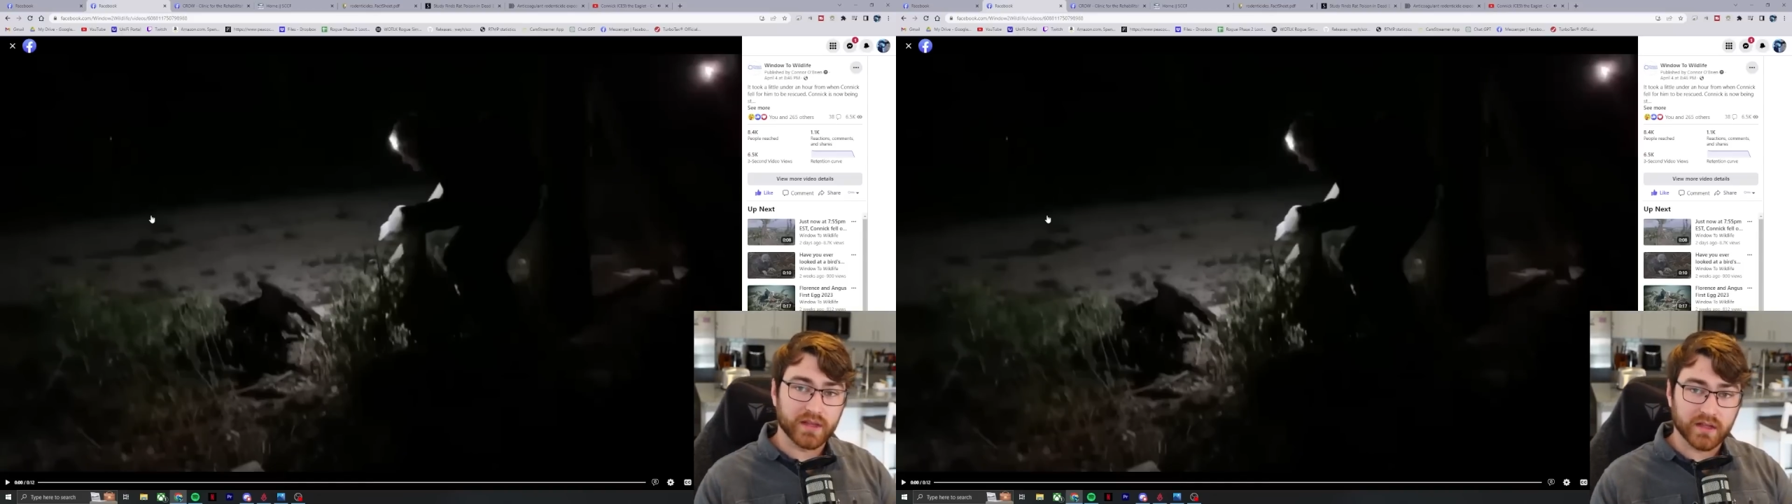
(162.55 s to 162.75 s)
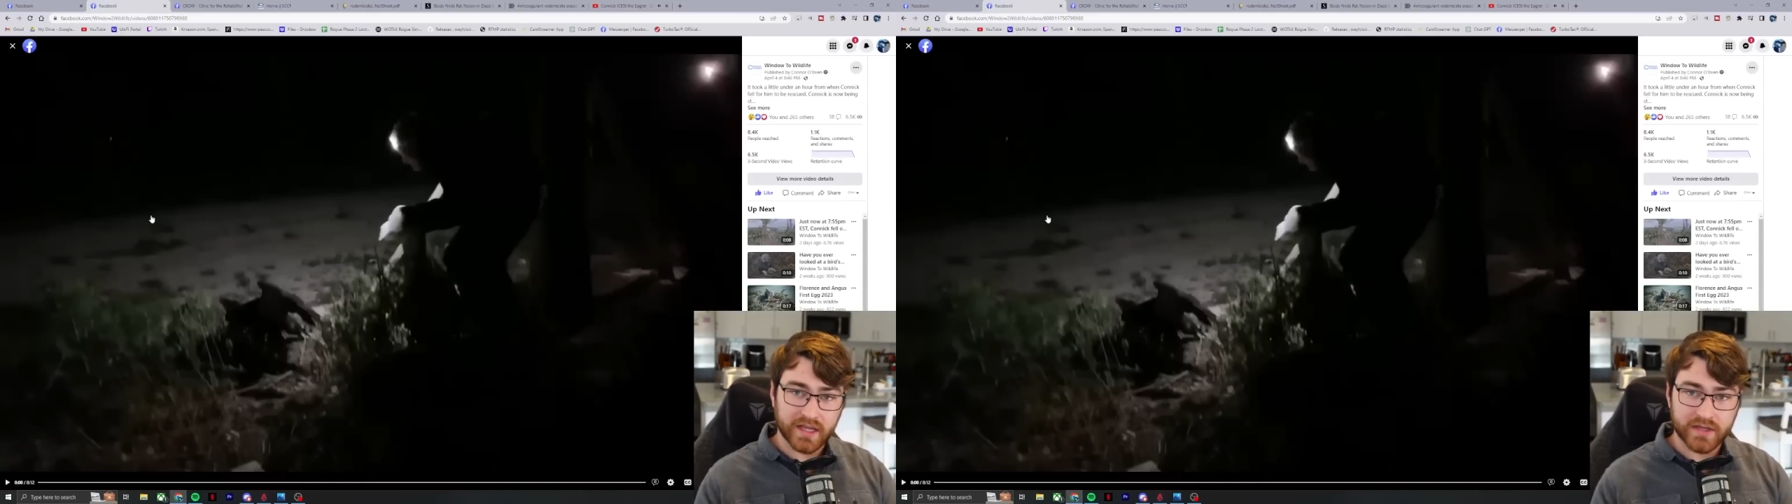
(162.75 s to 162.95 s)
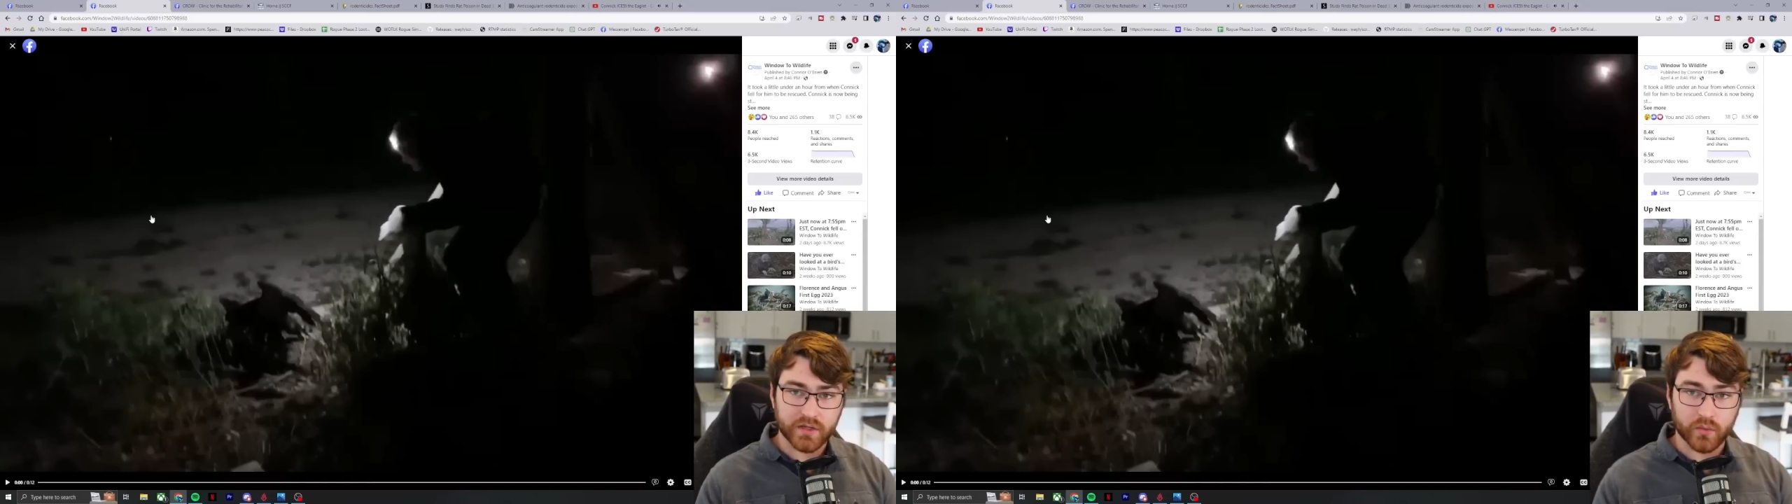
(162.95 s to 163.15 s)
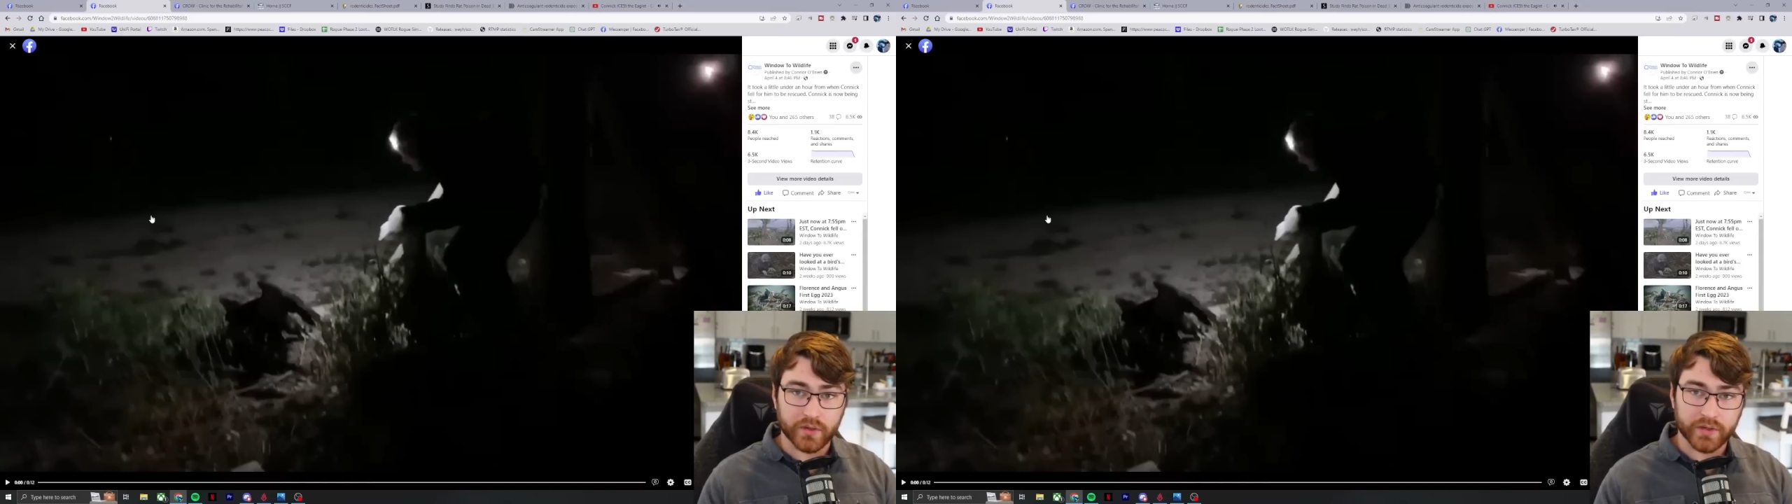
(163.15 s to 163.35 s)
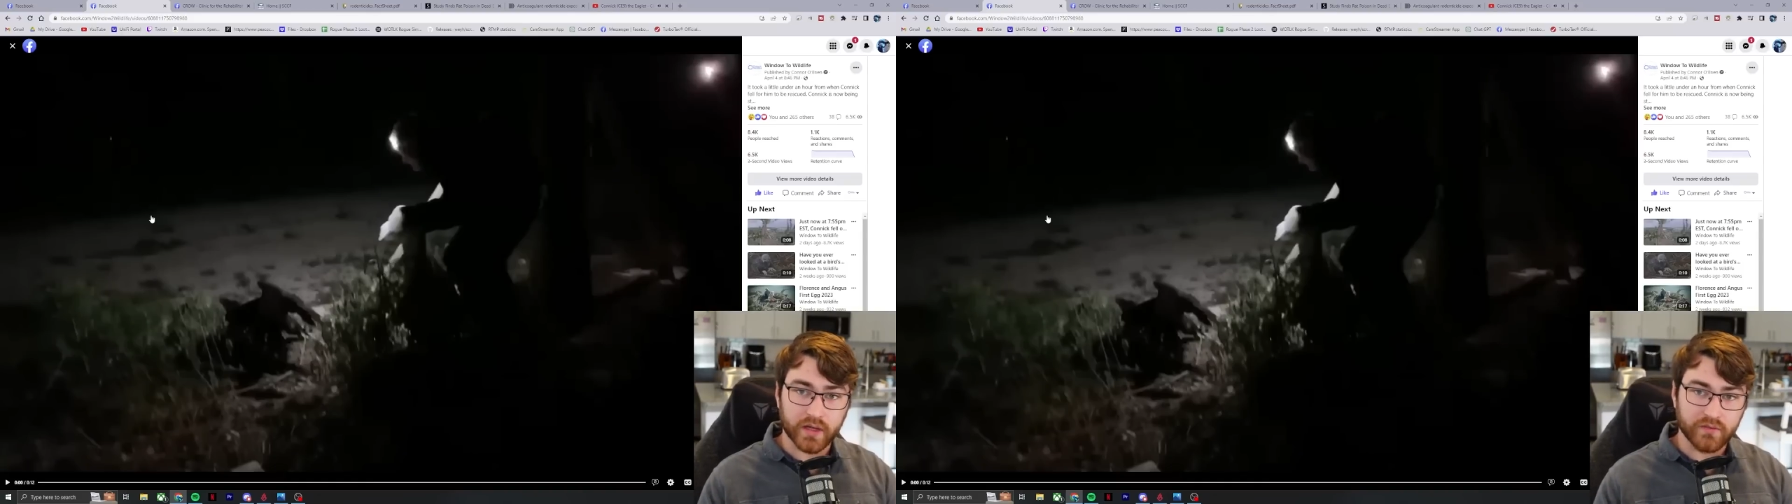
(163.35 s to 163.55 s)
the
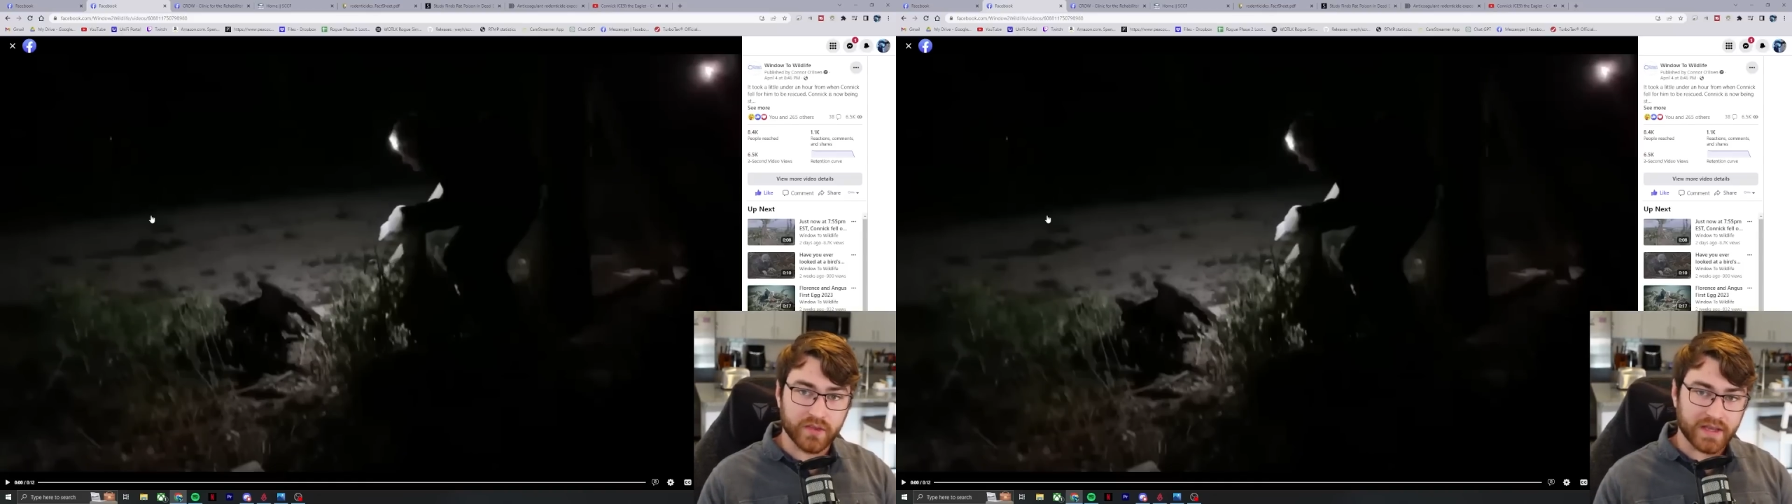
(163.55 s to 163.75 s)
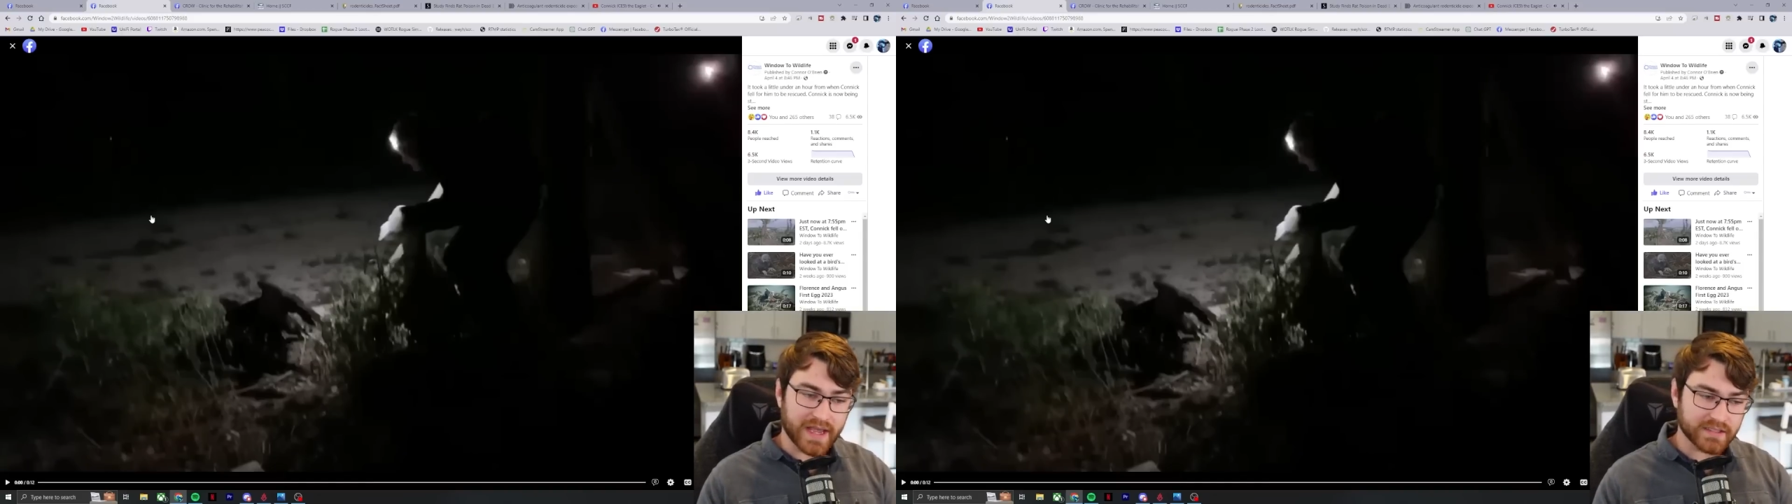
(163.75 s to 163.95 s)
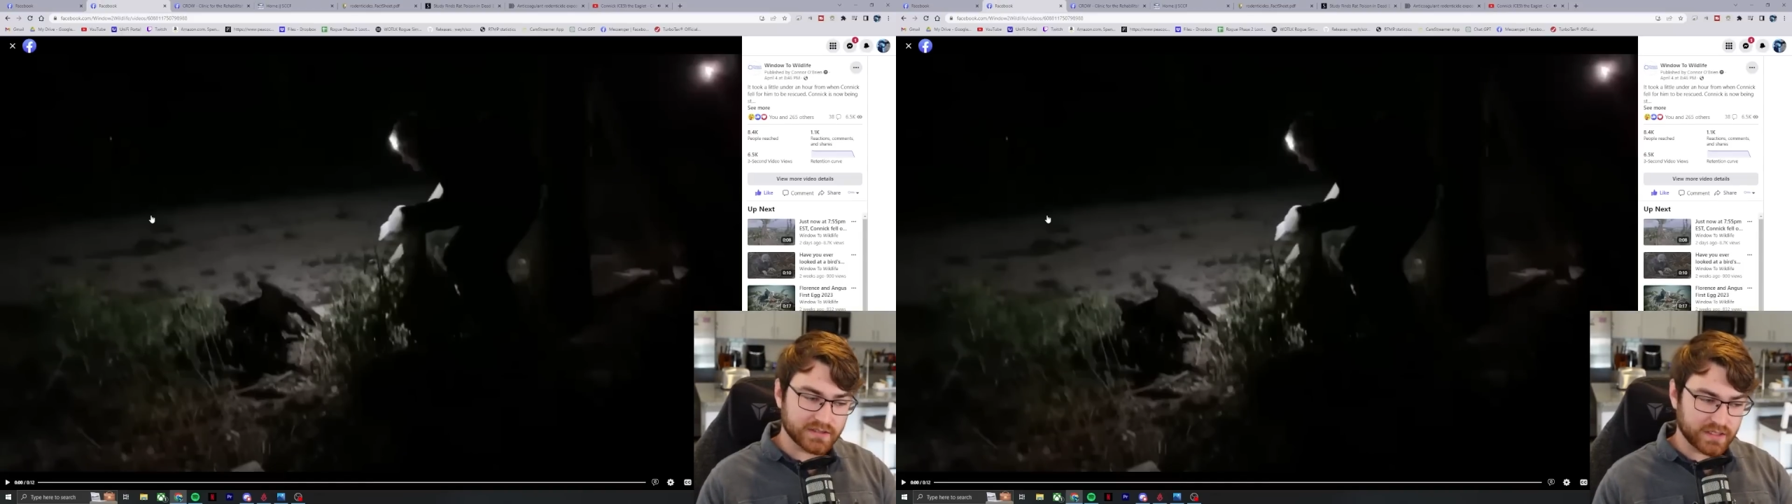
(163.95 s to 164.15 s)
landowner of the nest,